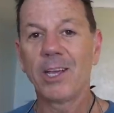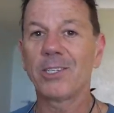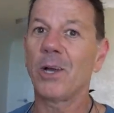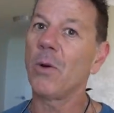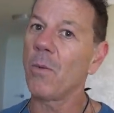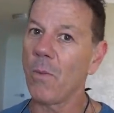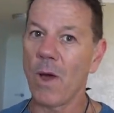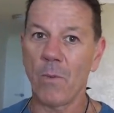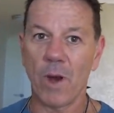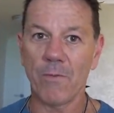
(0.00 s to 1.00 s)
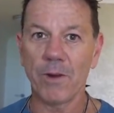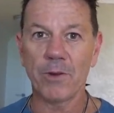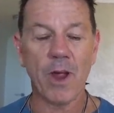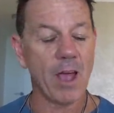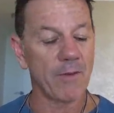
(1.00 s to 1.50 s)
So whenever you're
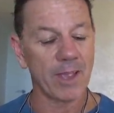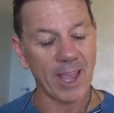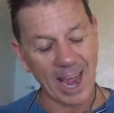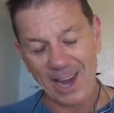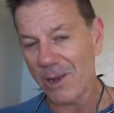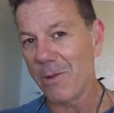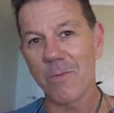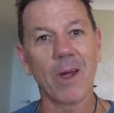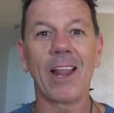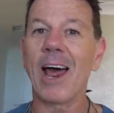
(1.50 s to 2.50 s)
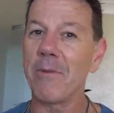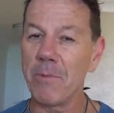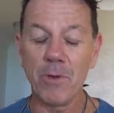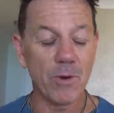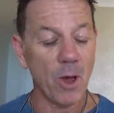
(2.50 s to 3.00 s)
traveling, and a lot
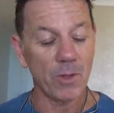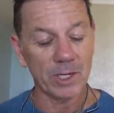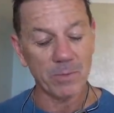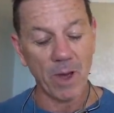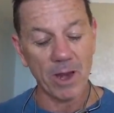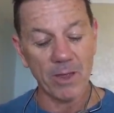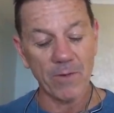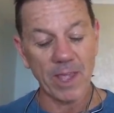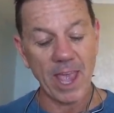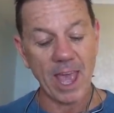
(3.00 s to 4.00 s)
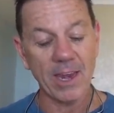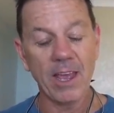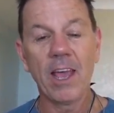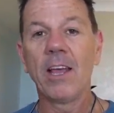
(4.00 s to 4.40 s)
of you know this, but if you can,